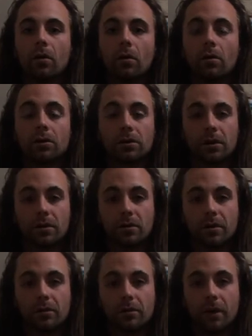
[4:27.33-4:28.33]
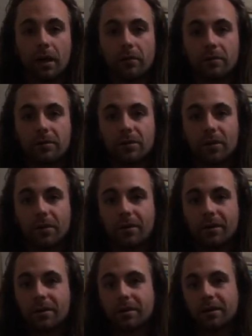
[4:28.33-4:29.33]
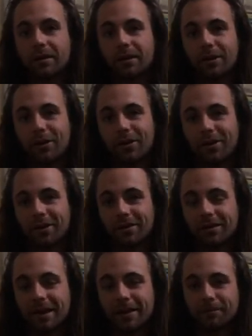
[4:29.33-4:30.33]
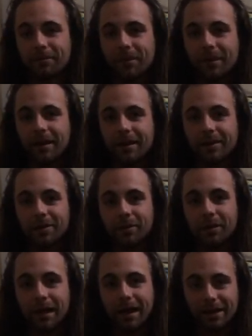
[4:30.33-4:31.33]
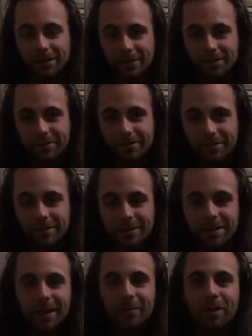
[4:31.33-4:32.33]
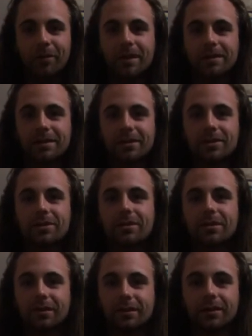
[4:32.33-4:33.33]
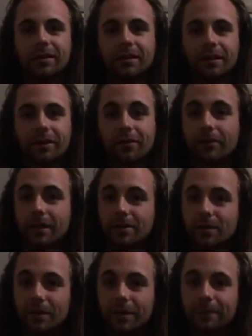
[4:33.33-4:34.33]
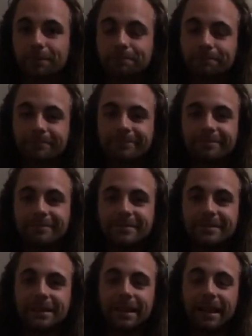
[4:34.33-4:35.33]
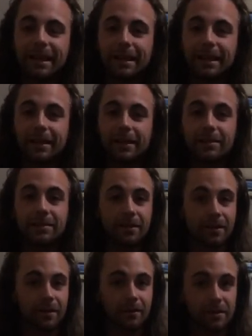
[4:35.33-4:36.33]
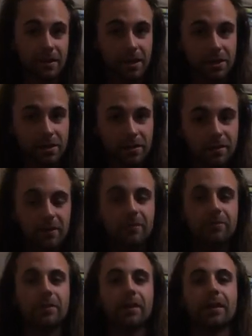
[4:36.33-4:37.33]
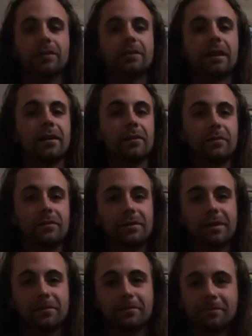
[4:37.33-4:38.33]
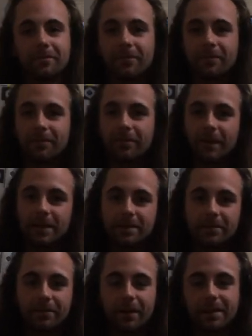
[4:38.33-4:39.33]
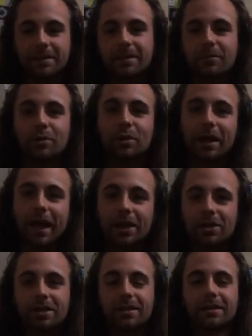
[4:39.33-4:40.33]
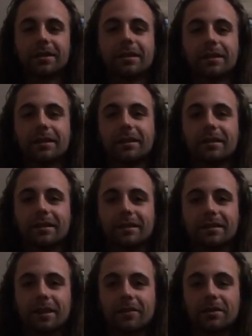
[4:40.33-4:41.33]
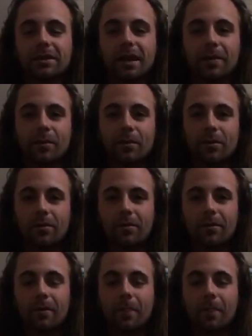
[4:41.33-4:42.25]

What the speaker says: Also, if we haven't spoken in a long time and you would like to, send me a message on Facebook and let's start a conversation. If you'd like to have some face-to-face communication, let's have a Skype call.